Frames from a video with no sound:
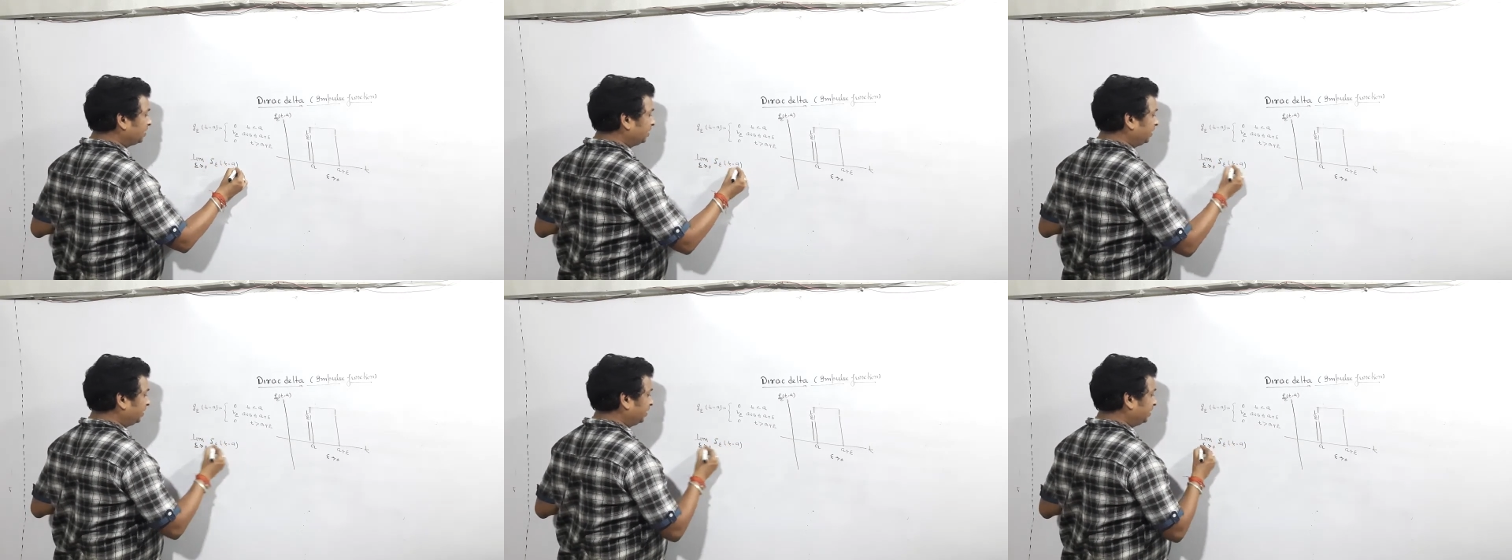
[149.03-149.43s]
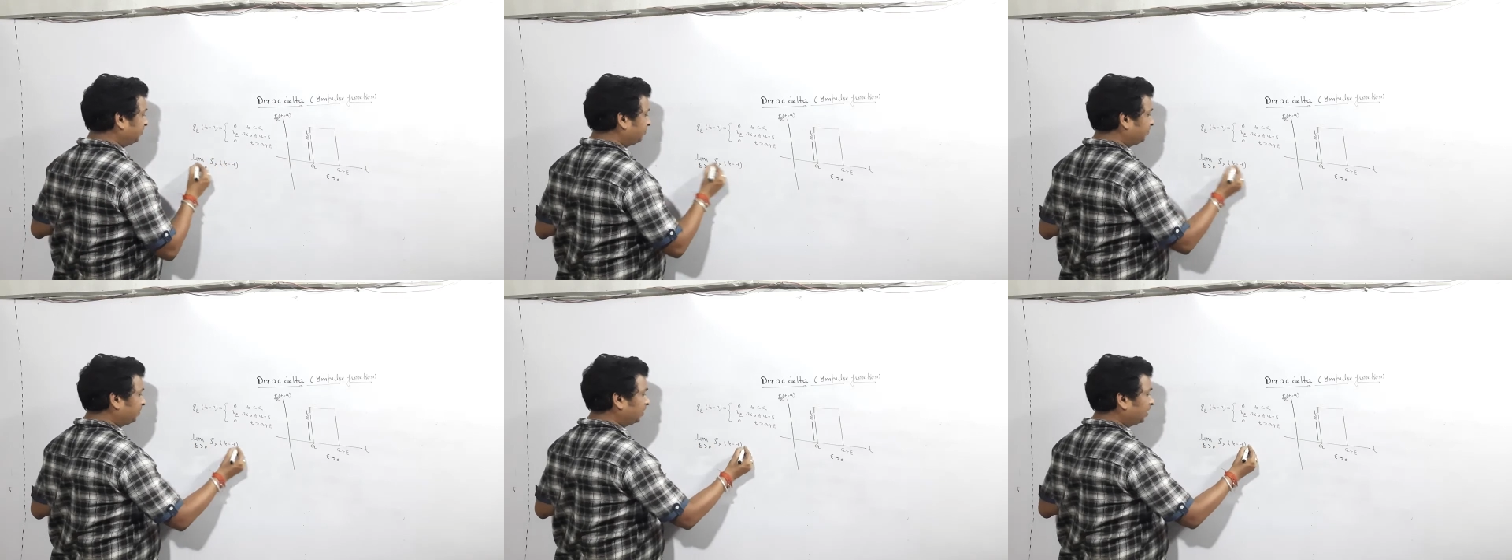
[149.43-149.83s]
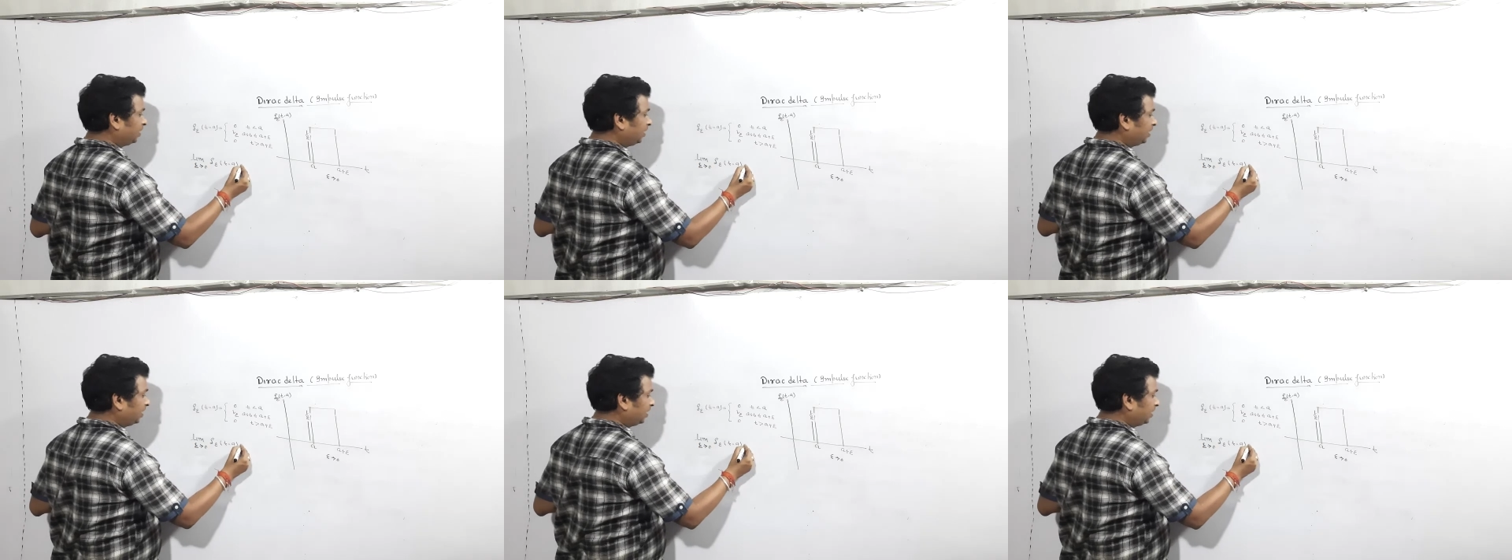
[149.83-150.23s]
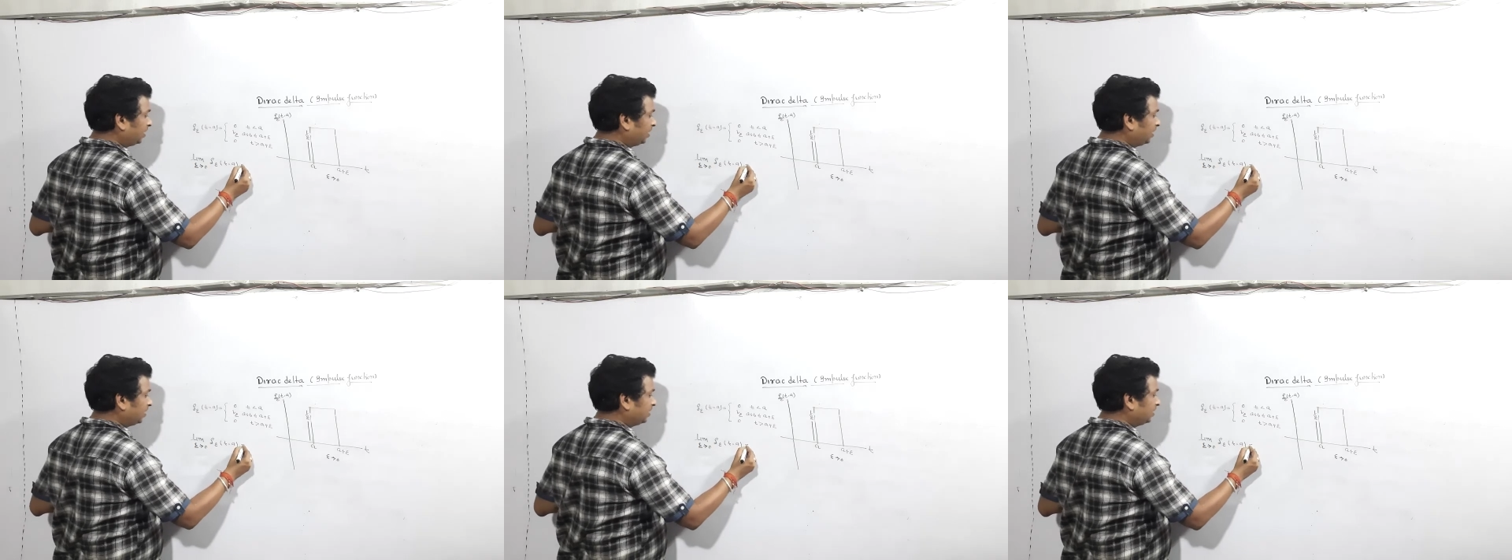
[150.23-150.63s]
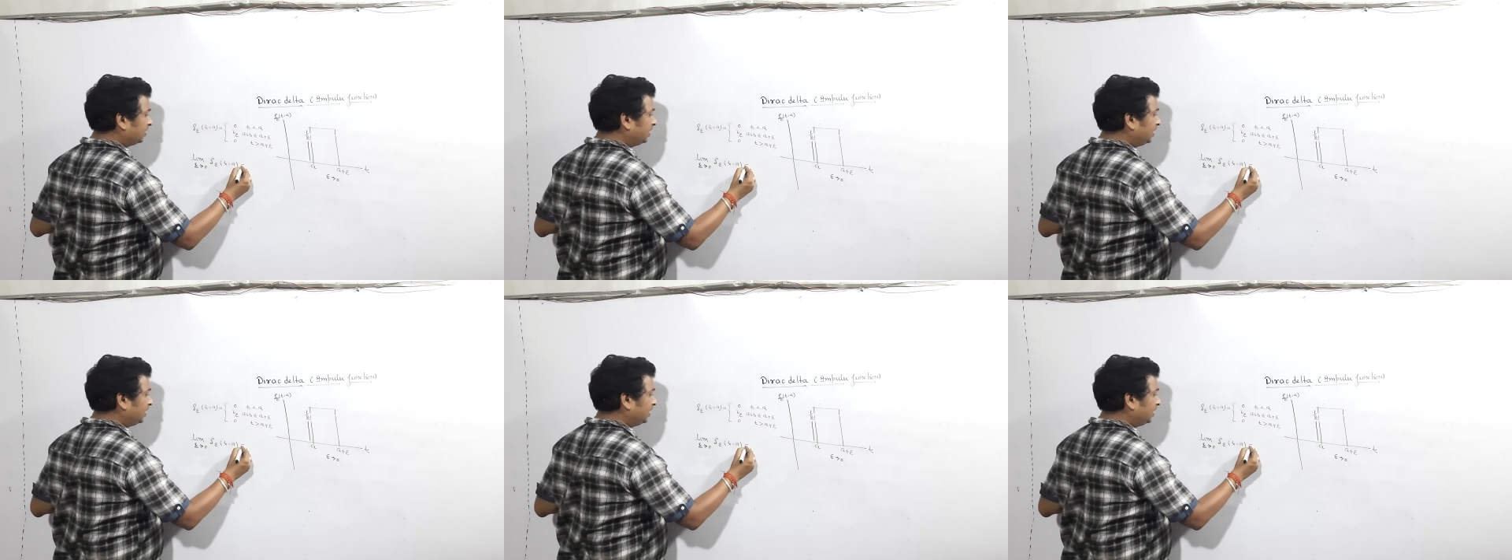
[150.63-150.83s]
A,